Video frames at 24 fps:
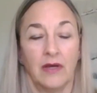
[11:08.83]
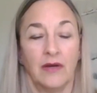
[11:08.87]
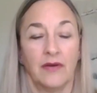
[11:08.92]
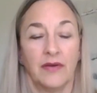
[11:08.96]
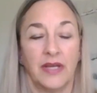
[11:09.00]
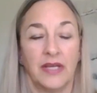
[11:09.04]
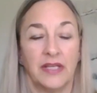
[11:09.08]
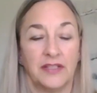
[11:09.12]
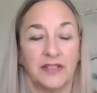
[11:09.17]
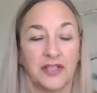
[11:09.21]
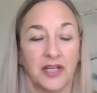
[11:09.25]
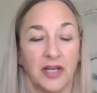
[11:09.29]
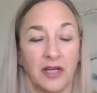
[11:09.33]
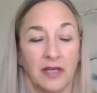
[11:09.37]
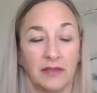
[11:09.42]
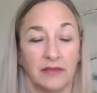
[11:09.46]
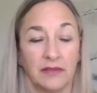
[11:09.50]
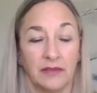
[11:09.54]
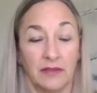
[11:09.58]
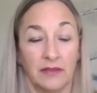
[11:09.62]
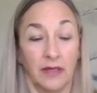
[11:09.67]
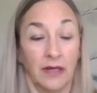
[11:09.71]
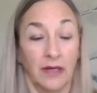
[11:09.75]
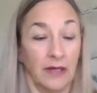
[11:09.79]
Okay, a
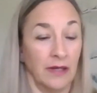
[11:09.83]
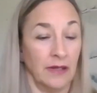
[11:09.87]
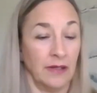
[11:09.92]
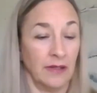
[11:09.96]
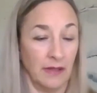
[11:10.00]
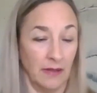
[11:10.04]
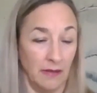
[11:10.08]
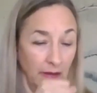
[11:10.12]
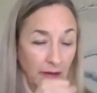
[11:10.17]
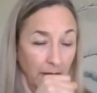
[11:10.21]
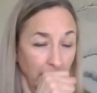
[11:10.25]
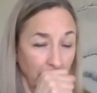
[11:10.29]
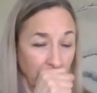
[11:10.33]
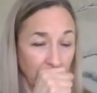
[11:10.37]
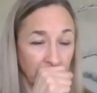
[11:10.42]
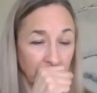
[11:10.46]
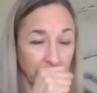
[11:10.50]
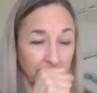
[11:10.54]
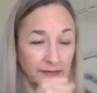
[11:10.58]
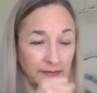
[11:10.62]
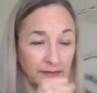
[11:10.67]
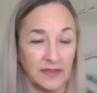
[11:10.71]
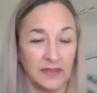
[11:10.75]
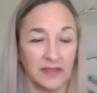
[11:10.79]
child
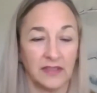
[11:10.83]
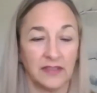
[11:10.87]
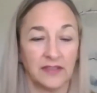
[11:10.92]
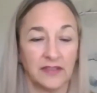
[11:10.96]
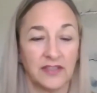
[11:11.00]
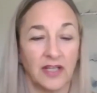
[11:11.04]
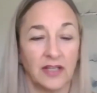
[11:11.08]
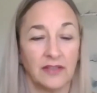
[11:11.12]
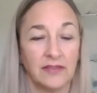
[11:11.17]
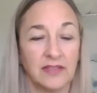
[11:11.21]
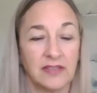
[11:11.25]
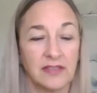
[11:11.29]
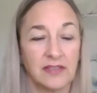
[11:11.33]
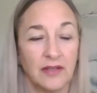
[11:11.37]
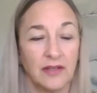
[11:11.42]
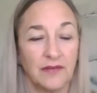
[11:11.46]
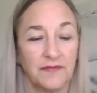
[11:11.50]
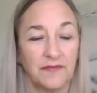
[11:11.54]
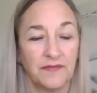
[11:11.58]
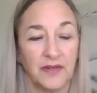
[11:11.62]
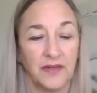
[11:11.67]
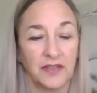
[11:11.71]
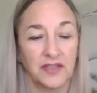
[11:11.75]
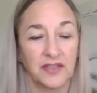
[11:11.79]
child is
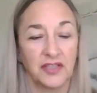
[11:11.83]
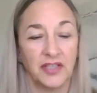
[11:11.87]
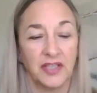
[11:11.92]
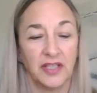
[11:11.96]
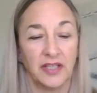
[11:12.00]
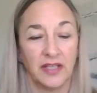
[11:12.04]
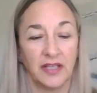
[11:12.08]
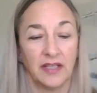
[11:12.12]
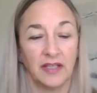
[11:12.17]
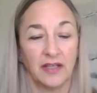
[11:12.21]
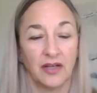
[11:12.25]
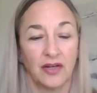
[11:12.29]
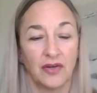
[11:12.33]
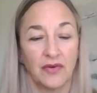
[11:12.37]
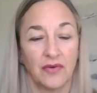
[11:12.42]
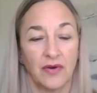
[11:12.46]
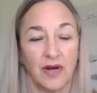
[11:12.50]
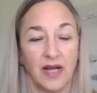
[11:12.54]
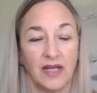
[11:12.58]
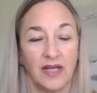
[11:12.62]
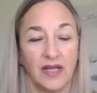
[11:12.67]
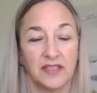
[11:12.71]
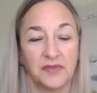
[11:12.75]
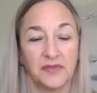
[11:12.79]
low functioning and
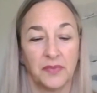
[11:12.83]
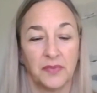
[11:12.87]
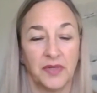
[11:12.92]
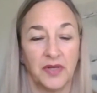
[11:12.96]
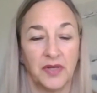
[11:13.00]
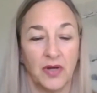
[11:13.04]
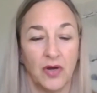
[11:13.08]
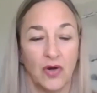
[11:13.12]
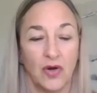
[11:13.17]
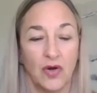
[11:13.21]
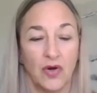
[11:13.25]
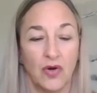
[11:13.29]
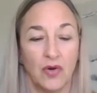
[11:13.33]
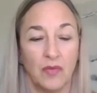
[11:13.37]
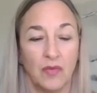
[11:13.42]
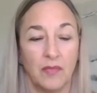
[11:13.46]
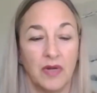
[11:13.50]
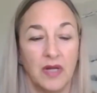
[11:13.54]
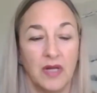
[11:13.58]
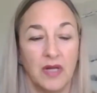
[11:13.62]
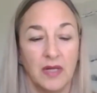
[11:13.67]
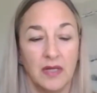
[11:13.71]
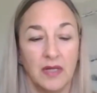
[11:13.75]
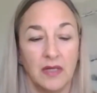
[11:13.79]
cries when
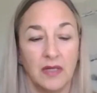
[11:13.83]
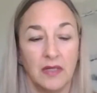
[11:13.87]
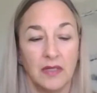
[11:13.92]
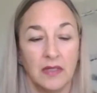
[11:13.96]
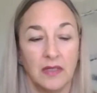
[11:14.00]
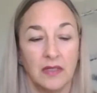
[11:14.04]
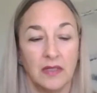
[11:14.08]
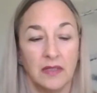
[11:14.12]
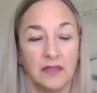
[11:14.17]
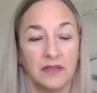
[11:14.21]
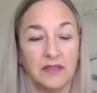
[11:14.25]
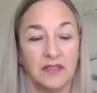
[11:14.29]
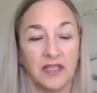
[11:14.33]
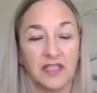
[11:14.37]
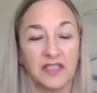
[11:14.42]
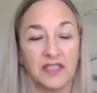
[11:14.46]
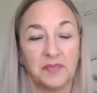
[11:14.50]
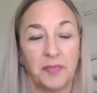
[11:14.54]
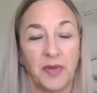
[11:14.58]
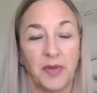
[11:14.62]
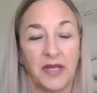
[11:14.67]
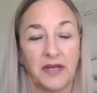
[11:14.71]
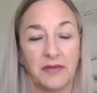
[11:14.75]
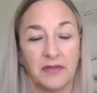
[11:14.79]
home,
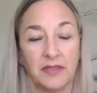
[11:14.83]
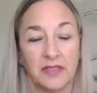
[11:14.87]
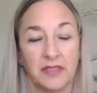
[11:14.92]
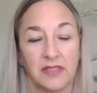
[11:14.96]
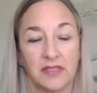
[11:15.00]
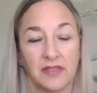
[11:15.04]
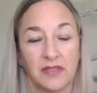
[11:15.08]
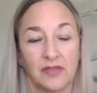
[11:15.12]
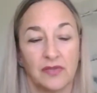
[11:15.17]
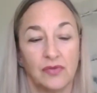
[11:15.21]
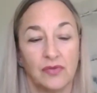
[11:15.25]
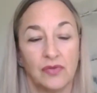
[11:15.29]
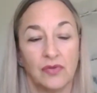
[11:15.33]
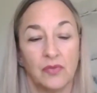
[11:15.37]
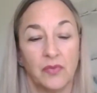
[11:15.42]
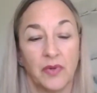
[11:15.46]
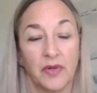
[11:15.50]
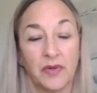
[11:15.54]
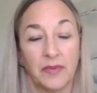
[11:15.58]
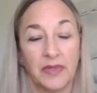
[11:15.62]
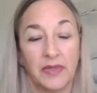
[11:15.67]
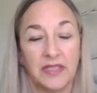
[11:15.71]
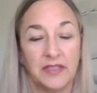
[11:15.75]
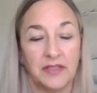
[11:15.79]
does better in school.
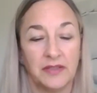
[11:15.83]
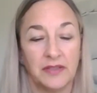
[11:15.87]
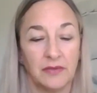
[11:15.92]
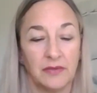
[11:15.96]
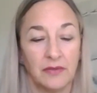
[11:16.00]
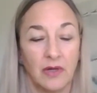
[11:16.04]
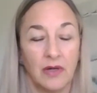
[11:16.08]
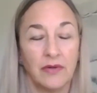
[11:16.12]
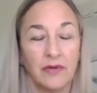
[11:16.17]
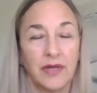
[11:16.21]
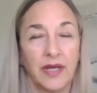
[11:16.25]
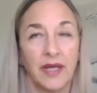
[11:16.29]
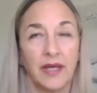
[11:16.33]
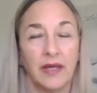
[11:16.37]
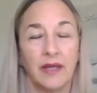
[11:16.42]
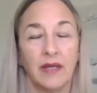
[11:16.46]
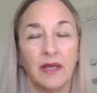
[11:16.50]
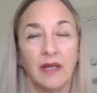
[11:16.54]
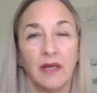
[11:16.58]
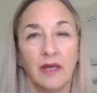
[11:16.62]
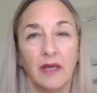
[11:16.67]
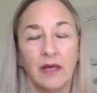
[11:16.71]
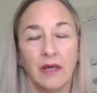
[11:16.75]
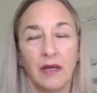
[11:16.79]
What do I do? Okay,
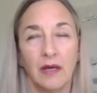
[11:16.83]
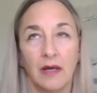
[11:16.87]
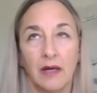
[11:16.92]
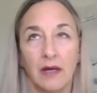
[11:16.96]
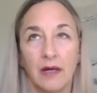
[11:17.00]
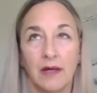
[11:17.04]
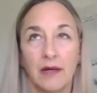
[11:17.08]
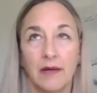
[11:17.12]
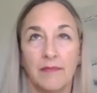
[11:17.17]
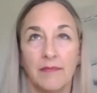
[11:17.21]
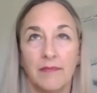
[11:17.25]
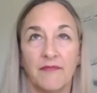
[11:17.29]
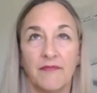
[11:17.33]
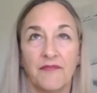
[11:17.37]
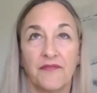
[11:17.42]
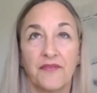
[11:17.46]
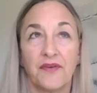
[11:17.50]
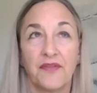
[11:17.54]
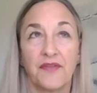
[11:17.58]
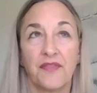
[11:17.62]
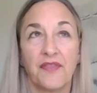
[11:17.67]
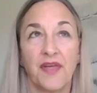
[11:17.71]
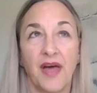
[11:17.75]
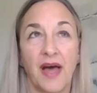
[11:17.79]

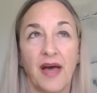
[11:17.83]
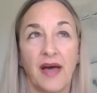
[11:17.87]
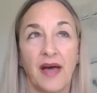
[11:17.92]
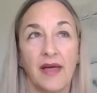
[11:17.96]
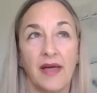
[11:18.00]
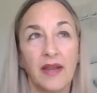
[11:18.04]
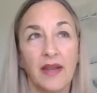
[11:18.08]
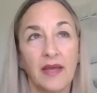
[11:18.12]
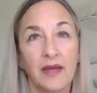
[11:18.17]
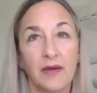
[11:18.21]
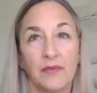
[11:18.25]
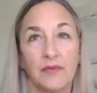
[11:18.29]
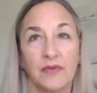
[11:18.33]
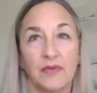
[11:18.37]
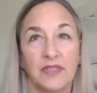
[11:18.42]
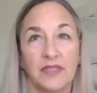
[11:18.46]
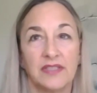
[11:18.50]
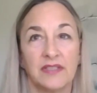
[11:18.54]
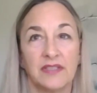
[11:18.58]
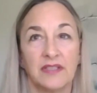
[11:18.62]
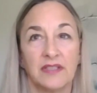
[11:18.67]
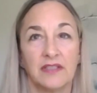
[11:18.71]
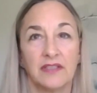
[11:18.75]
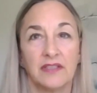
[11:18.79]
for that, I
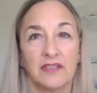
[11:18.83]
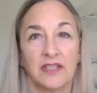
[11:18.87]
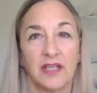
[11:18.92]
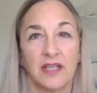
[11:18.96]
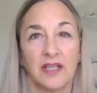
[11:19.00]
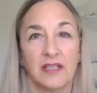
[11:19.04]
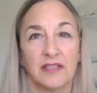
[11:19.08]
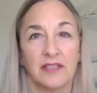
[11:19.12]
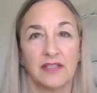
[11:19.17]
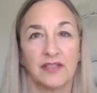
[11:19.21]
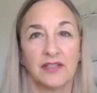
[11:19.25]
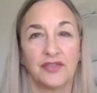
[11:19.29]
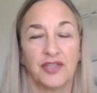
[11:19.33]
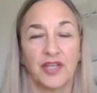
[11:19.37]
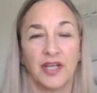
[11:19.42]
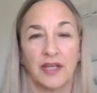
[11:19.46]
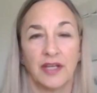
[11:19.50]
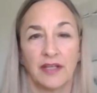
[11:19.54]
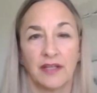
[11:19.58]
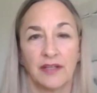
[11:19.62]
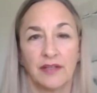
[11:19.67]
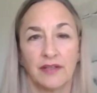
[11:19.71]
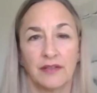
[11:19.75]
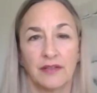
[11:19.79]
would suggest
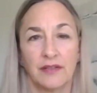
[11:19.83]
check